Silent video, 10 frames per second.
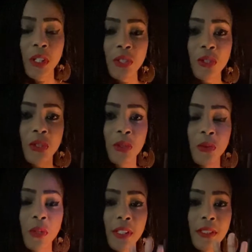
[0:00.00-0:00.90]

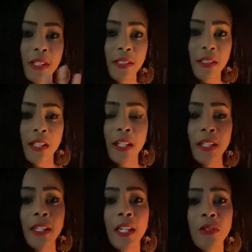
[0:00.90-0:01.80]
to designate a
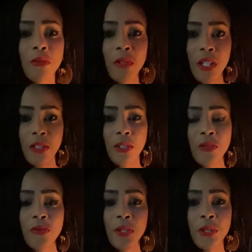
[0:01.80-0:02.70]
candle color
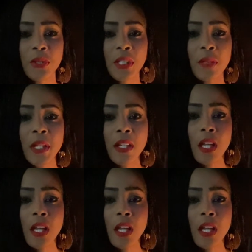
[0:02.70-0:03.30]
for your demon.